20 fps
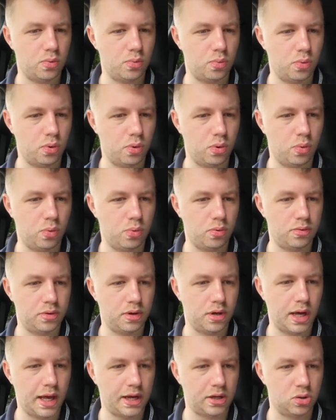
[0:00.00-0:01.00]
we'll
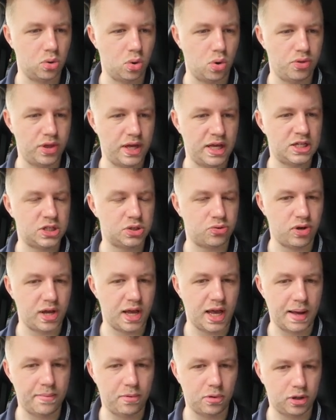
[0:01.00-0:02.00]
ignore these three
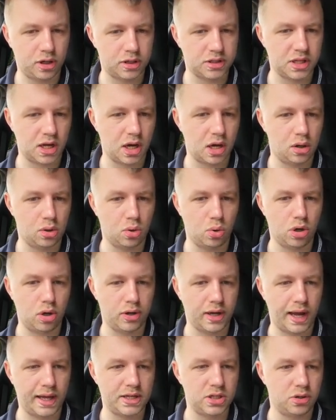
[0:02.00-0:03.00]
here because they are all
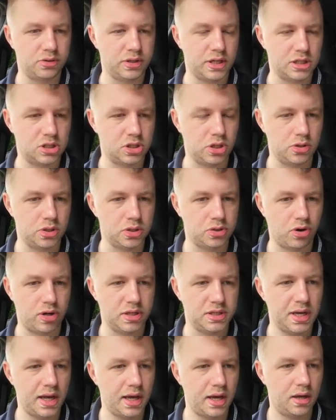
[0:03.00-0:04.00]
located on these two
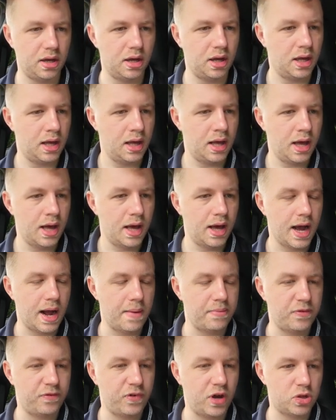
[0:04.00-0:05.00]
screens here.
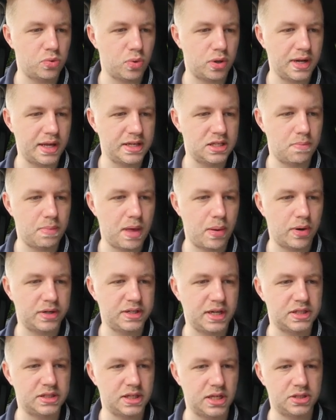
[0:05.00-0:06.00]
The first one is the
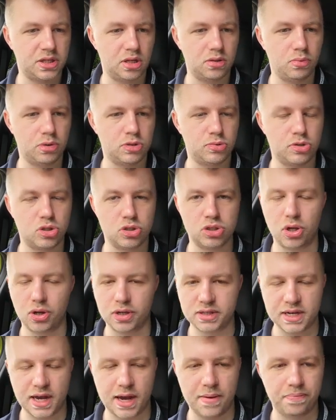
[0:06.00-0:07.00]
BYD Assistant, which we just
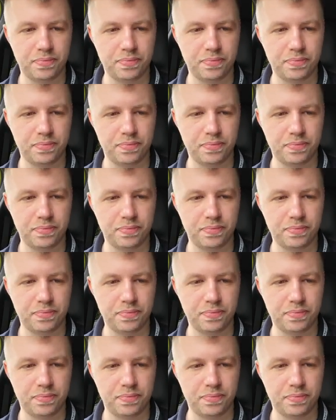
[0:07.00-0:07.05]
looked at.